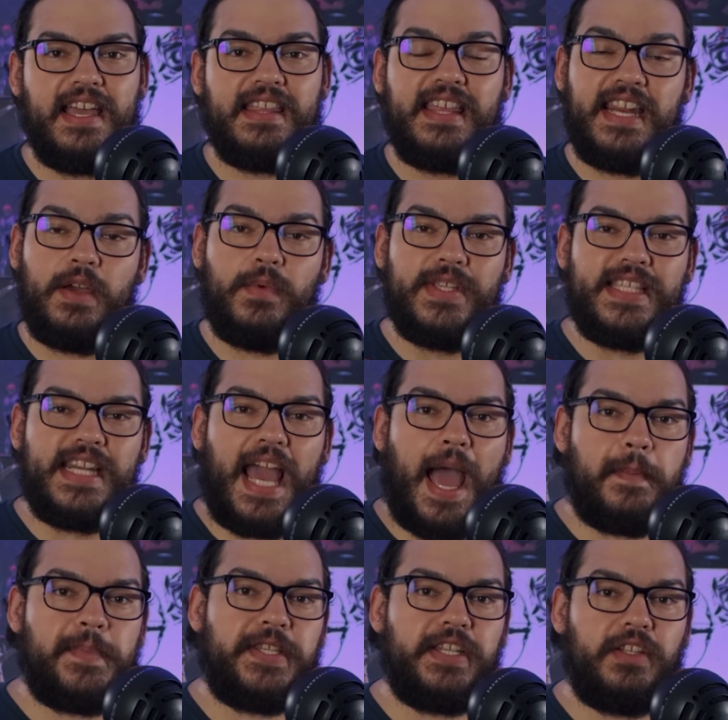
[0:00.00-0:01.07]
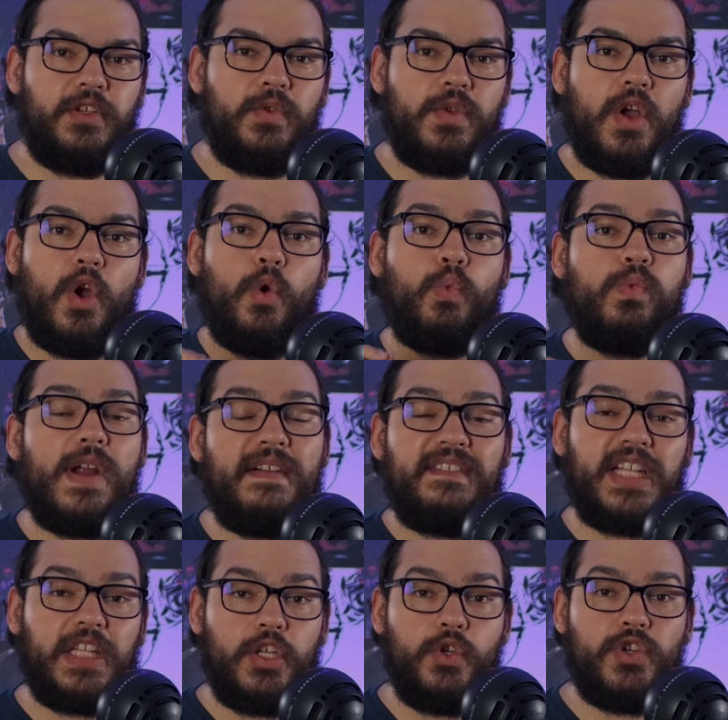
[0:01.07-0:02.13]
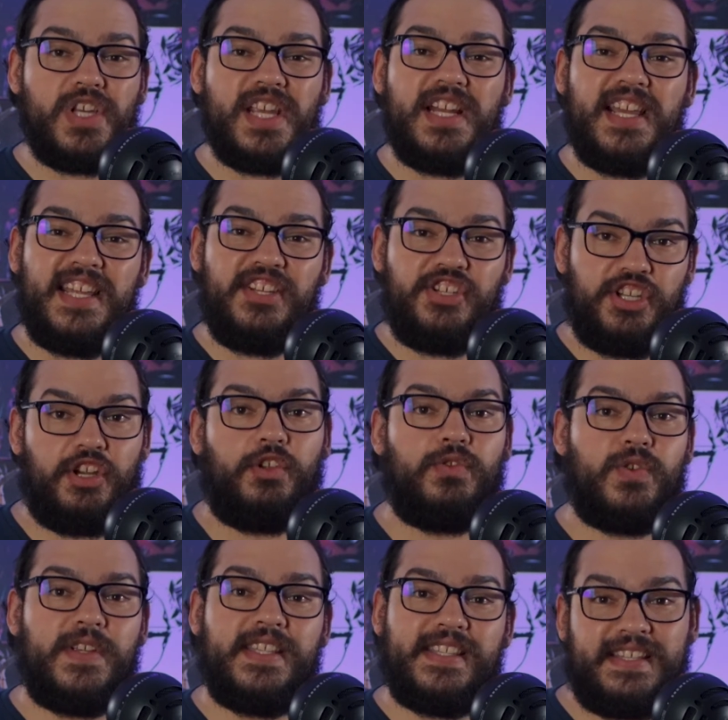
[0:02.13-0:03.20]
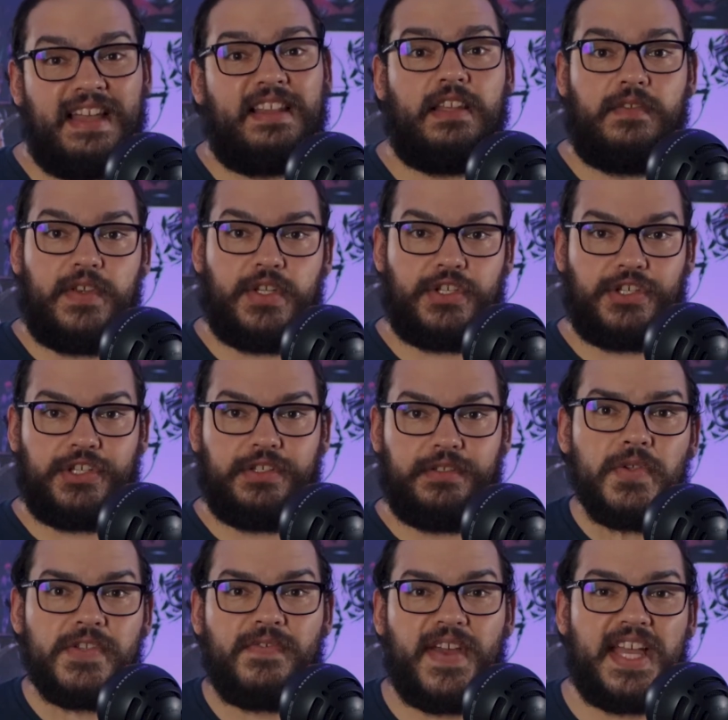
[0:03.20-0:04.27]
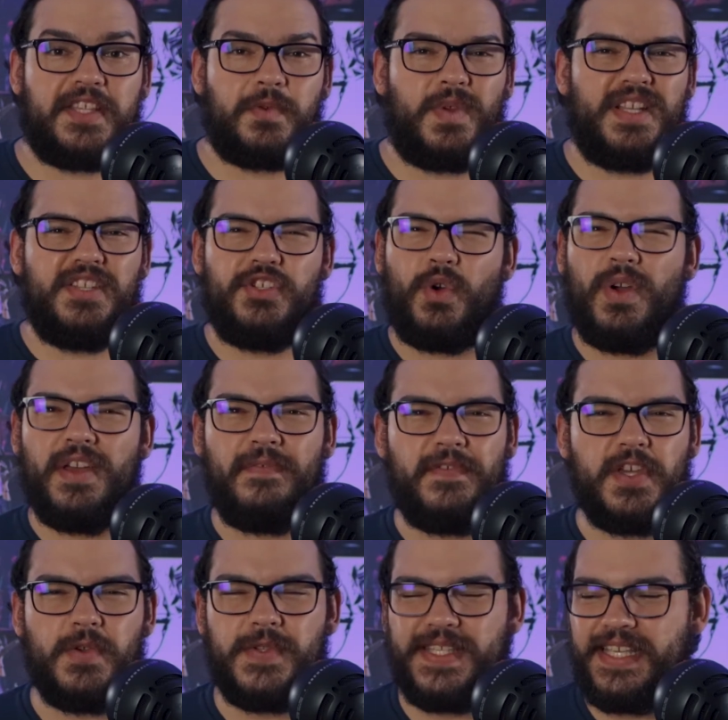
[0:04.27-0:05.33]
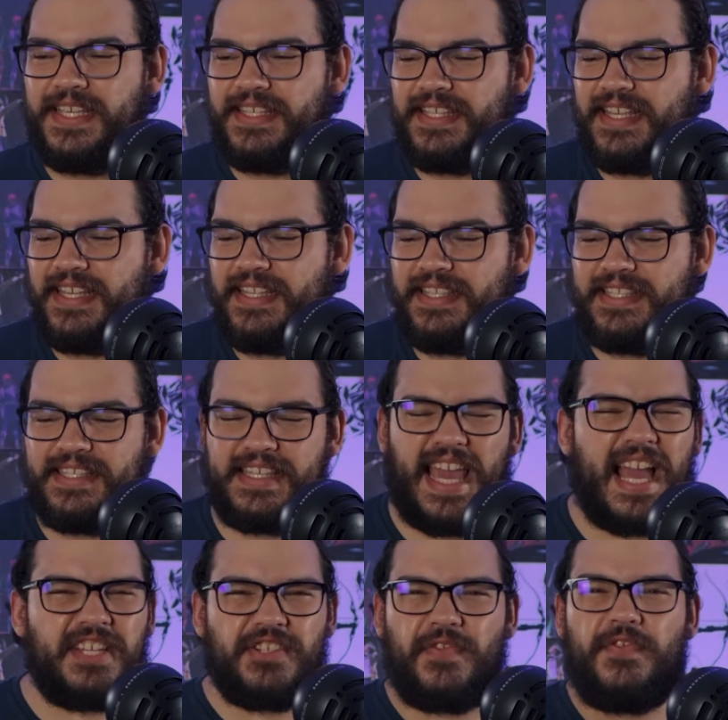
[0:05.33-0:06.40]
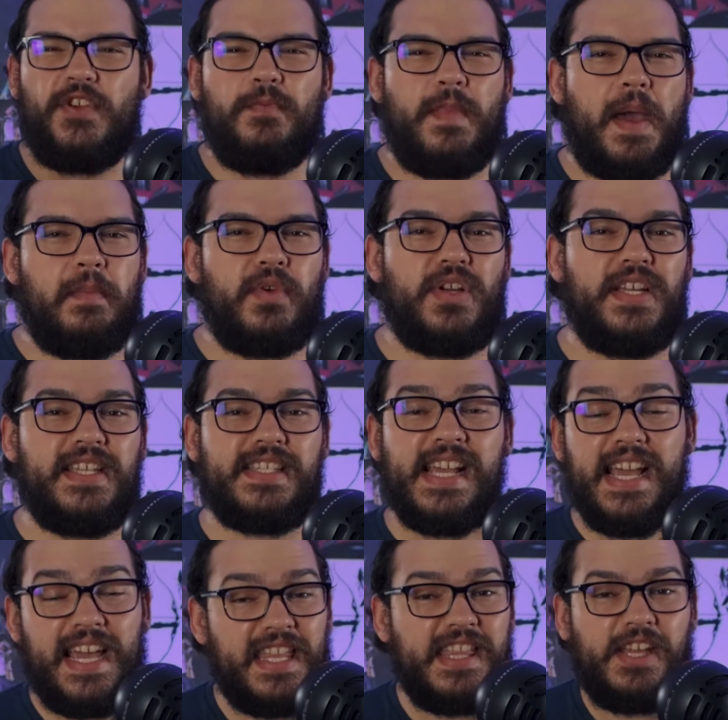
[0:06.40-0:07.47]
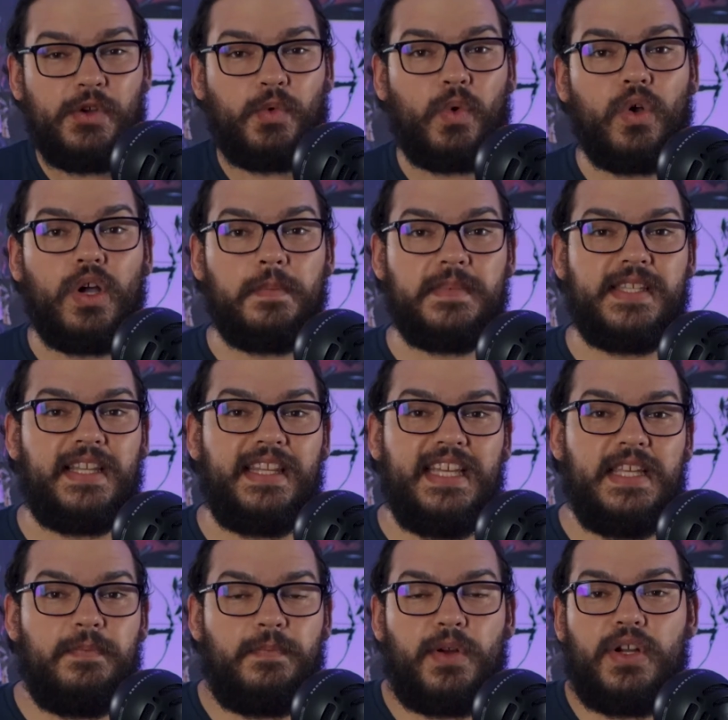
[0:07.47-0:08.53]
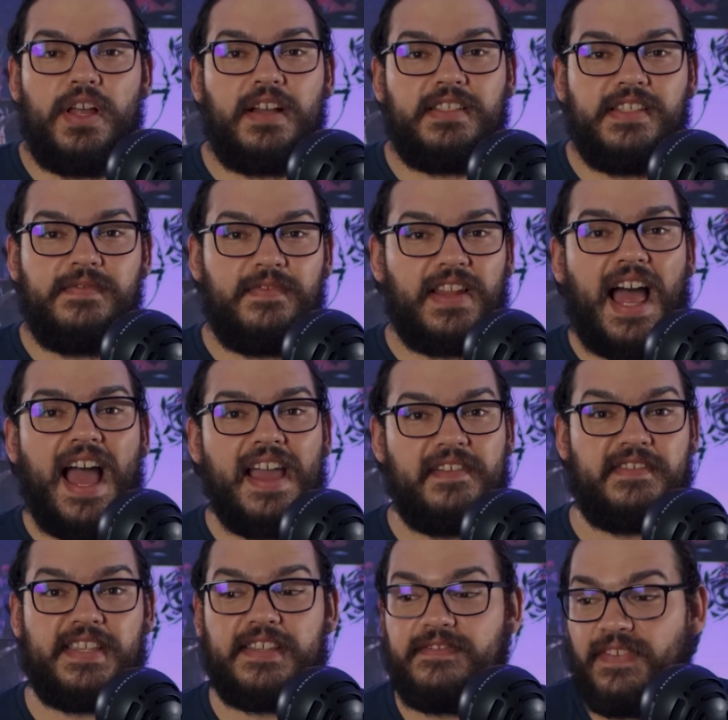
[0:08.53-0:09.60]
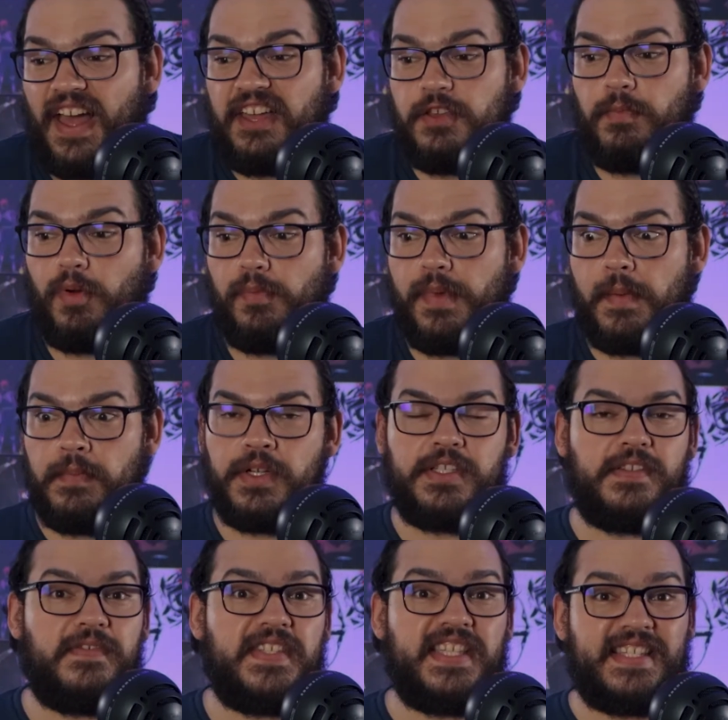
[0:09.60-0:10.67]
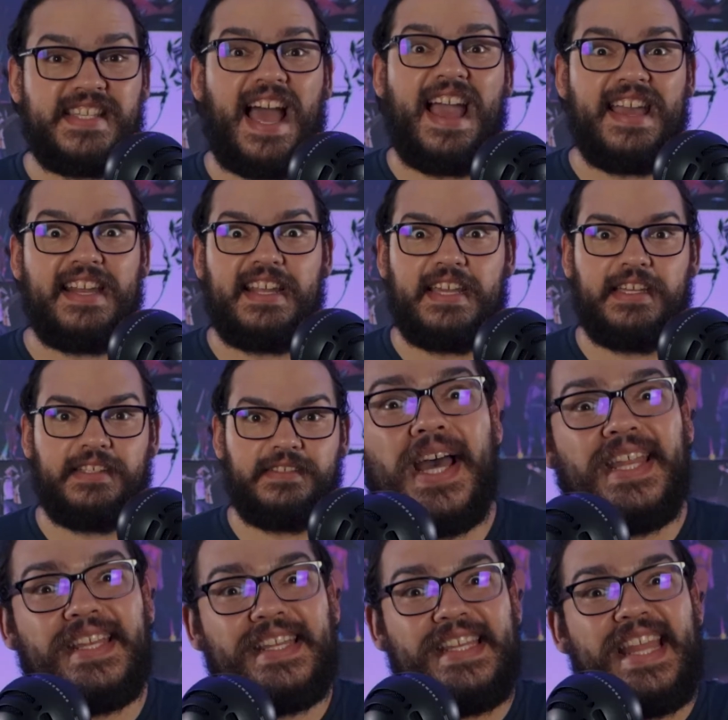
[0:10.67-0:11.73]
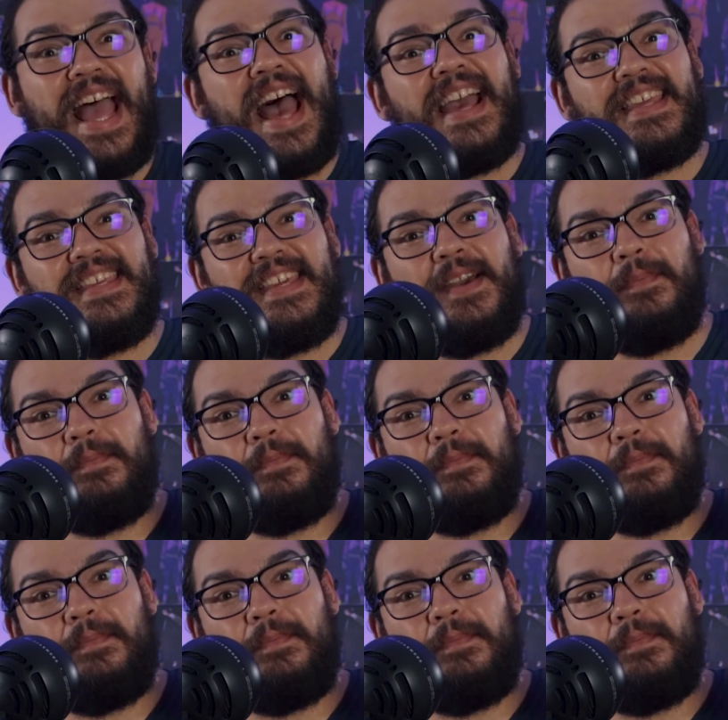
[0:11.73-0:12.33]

that it was an absolute revolution in children's television. Most fans would enjoy a few seasons, catch a few memories, and then grow up to lead productive lives as valuable members of society. But not ya